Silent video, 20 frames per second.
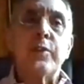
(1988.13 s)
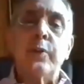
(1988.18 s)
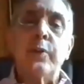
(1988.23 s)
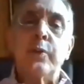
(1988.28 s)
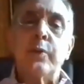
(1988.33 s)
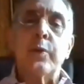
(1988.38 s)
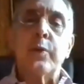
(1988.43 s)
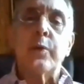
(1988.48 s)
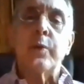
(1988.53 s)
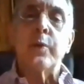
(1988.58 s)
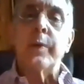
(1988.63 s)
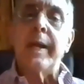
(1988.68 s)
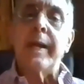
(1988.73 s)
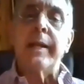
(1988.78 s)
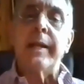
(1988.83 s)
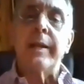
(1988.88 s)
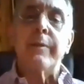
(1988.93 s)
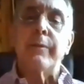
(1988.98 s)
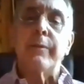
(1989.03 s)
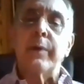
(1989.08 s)
to
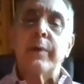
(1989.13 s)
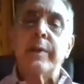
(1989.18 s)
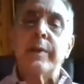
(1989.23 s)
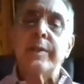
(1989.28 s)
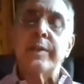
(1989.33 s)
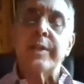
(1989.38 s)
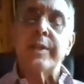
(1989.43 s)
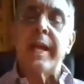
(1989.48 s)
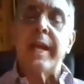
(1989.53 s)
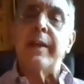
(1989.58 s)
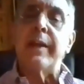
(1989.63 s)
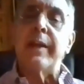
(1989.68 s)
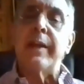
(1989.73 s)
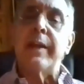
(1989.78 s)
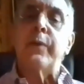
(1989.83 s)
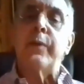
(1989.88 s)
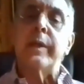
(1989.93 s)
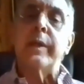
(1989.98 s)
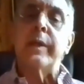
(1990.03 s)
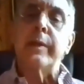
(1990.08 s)
creating very
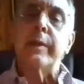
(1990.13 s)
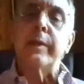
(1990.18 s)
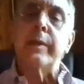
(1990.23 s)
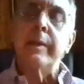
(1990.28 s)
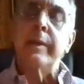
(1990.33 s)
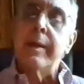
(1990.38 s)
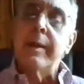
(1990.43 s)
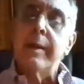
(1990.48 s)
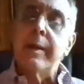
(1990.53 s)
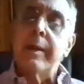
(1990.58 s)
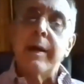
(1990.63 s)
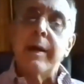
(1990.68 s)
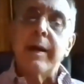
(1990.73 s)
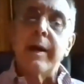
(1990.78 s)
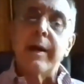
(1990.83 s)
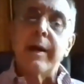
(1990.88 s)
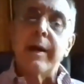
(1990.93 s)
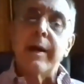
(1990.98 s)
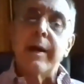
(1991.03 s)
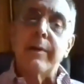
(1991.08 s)
safe and
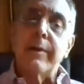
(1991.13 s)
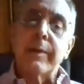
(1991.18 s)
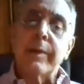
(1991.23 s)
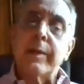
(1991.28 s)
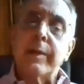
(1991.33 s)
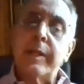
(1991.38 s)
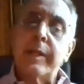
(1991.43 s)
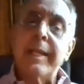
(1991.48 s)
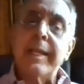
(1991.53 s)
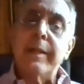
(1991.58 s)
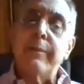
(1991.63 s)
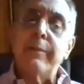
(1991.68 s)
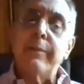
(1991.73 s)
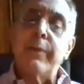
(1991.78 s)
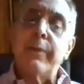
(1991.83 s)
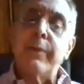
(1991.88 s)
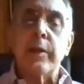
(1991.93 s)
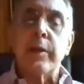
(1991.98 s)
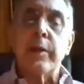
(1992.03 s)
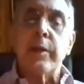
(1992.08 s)
clean
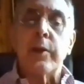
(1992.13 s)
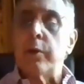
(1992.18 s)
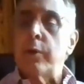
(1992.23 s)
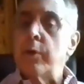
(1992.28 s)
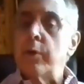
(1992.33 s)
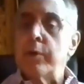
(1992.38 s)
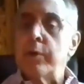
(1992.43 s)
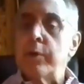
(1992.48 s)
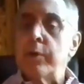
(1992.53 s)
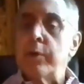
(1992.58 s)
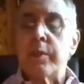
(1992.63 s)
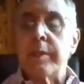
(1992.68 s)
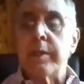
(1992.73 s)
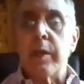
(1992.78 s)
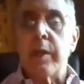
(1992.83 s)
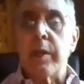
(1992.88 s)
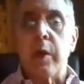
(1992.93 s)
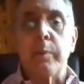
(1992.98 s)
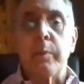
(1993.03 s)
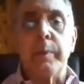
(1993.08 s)
vehicles,
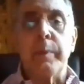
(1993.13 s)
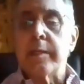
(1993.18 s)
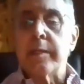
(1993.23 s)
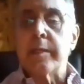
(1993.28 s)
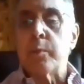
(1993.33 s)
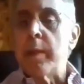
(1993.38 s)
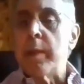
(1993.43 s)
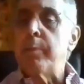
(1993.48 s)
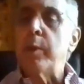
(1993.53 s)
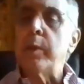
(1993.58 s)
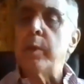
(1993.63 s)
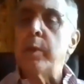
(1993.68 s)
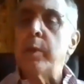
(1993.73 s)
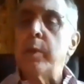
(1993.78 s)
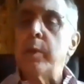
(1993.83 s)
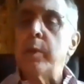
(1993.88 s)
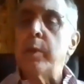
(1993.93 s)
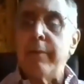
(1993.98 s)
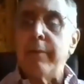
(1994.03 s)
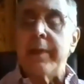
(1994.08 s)
you know, because people
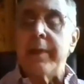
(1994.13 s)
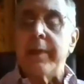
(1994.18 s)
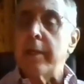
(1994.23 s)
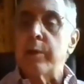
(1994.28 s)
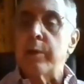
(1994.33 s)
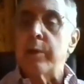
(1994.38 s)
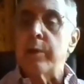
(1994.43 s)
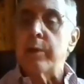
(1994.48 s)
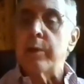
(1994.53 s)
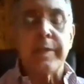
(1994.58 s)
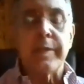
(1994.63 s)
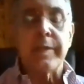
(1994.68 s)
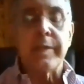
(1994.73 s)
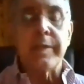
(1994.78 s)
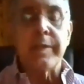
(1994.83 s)
need vehicles.